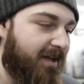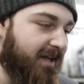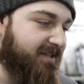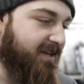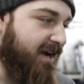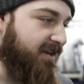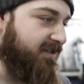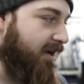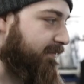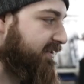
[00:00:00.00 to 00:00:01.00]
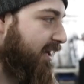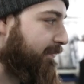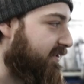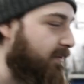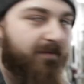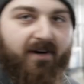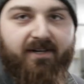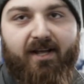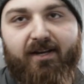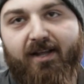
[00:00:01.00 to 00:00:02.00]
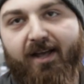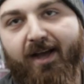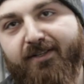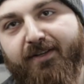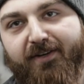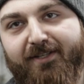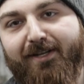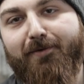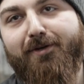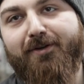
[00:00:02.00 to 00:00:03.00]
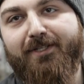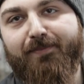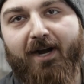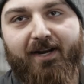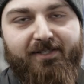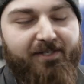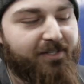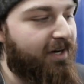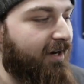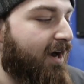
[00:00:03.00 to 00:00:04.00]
This kind of sums up some of our day-to-day activities that we do as apprentices here.